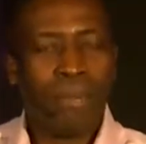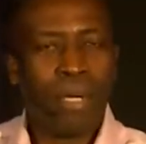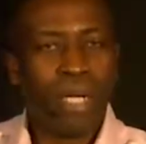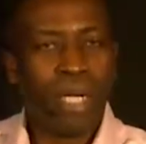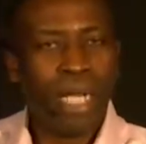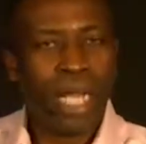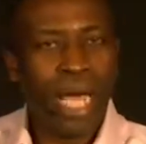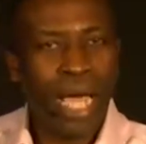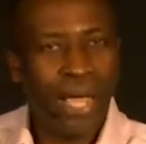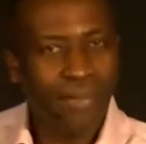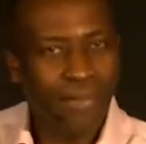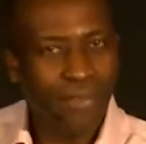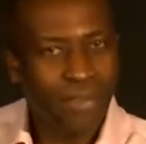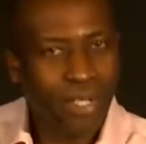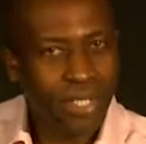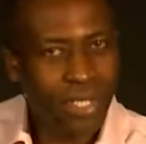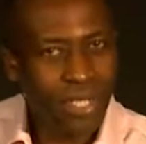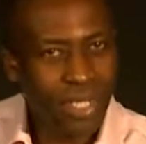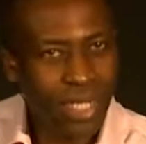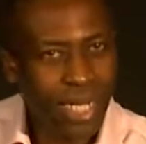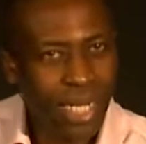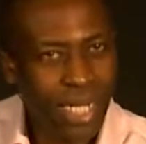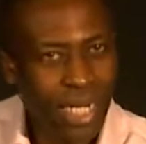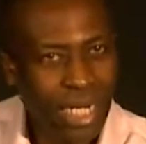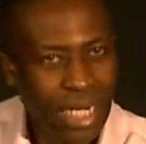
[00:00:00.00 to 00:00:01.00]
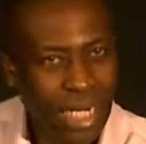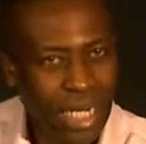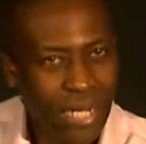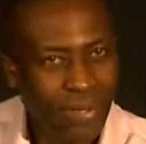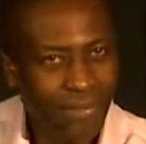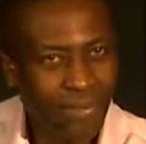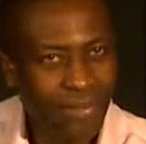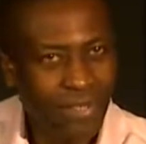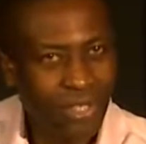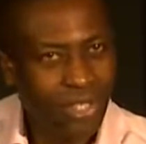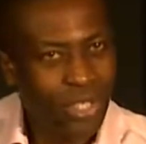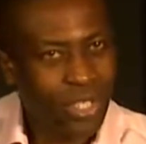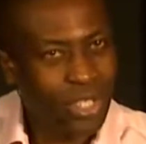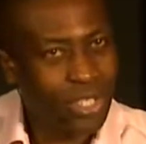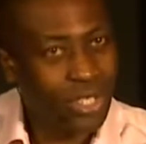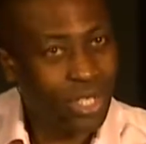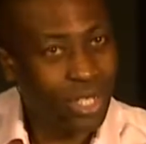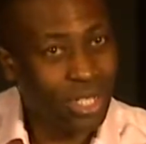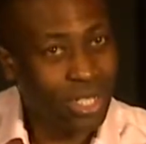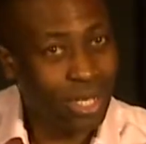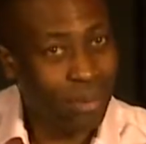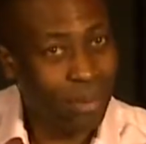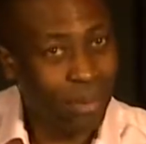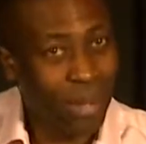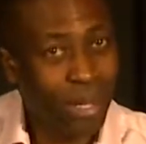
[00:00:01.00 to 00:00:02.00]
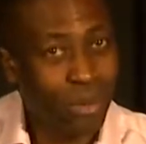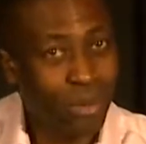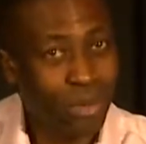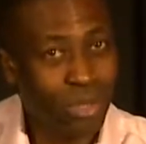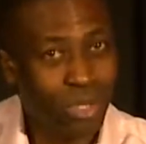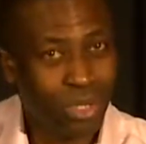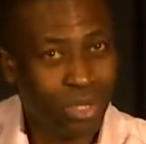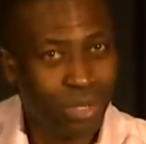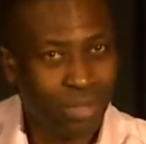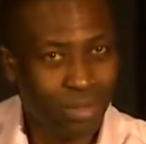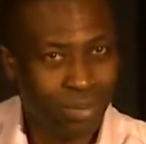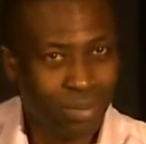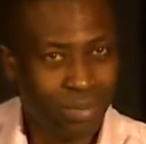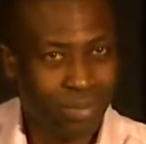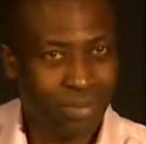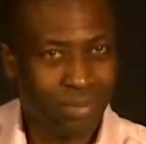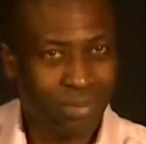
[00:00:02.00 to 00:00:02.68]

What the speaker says: But life doesn't get lived just on the mountain.